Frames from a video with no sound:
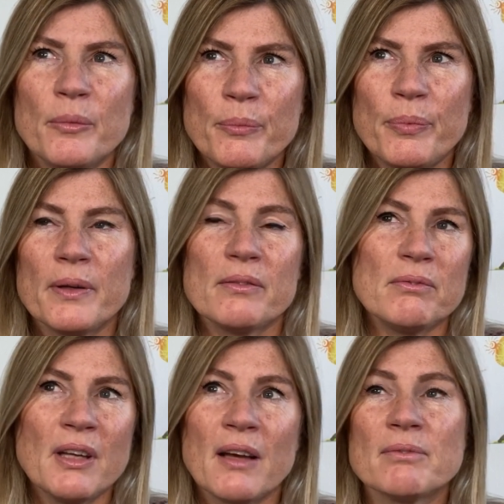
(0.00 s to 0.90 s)
But
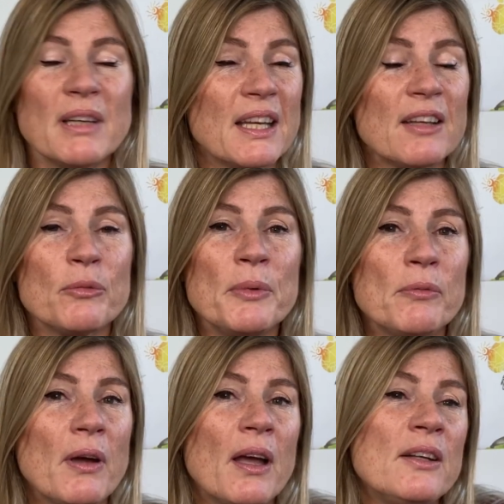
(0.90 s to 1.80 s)
yeah, it gives me,
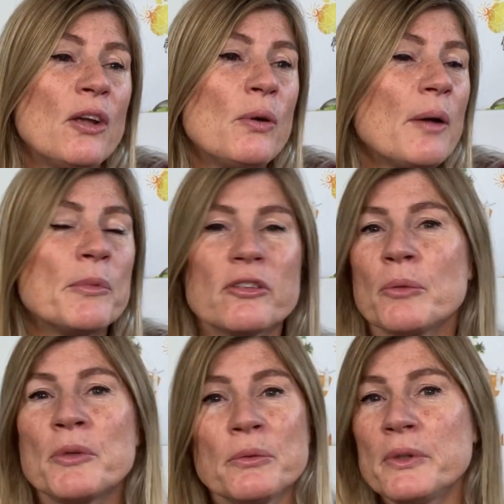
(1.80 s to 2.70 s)
I know how much
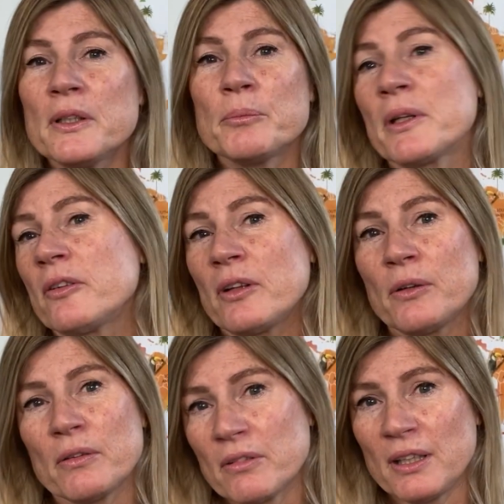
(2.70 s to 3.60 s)
I'm going to earn because
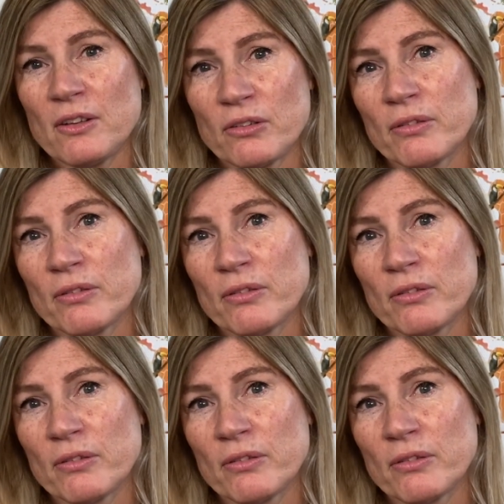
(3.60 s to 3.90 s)
I teach